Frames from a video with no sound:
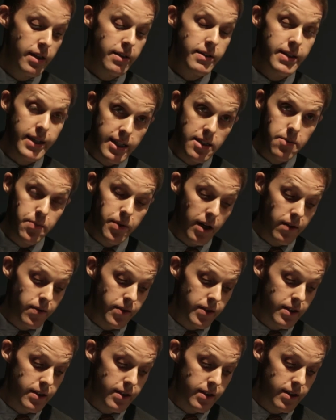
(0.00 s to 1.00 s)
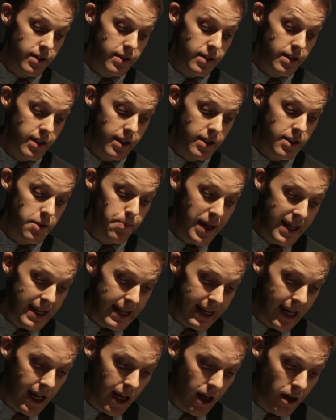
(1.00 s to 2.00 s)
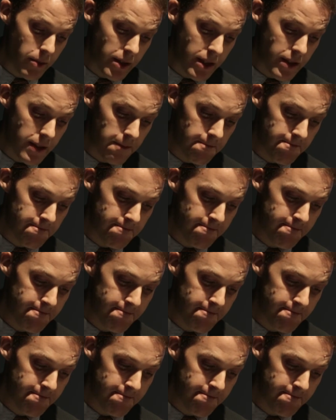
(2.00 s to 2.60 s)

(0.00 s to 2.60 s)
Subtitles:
taste preferences, and spending habits.